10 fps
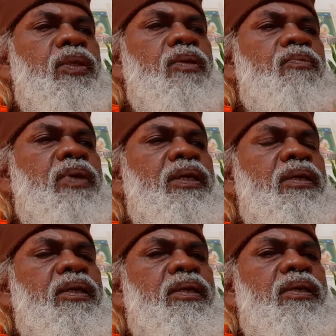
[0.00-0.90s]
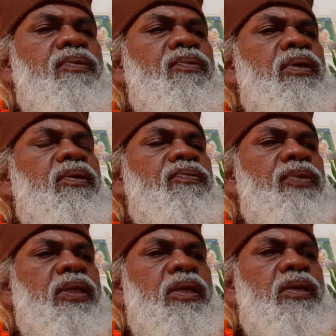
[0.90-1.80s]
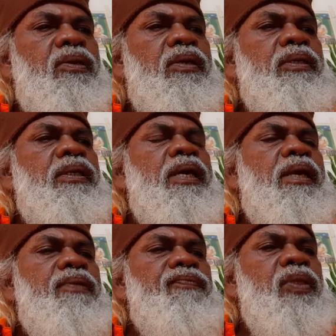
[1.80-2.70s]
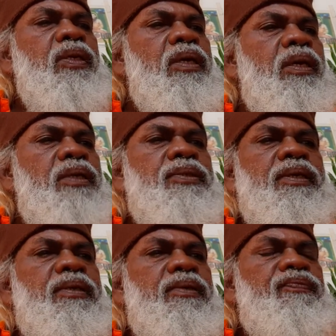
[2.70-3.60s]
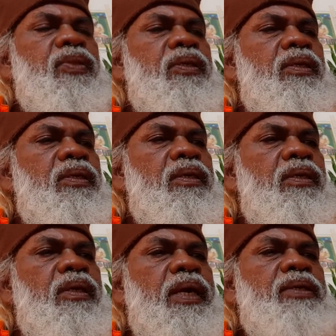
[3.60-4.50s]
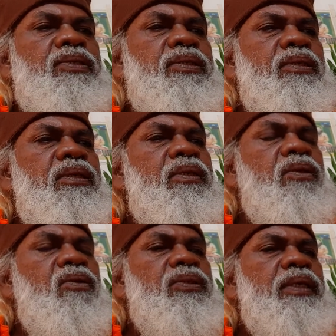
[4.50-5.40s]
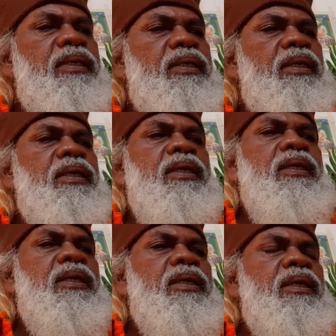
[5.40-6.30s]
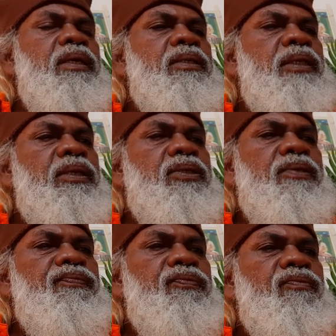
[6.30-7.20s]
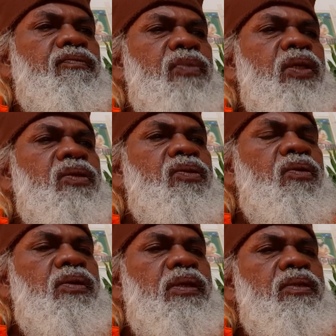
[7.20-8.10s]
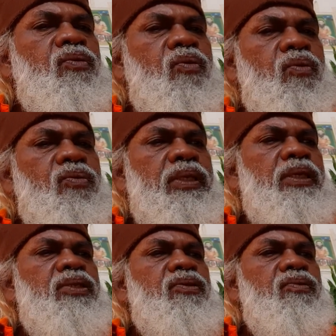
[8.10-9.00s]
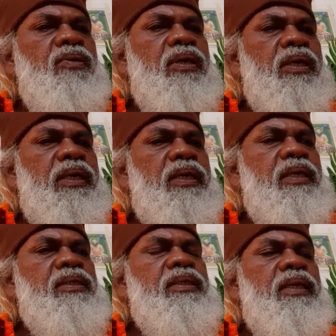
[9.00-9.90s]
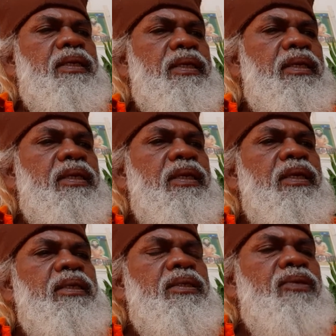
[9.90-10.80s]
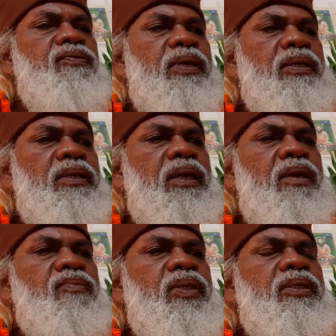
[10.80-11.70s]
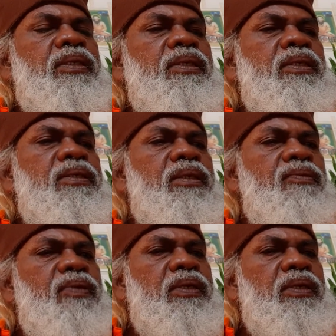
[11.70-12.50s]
by ear, skin, eyes, nose and things. So through this you are understanding the 5 elements in its different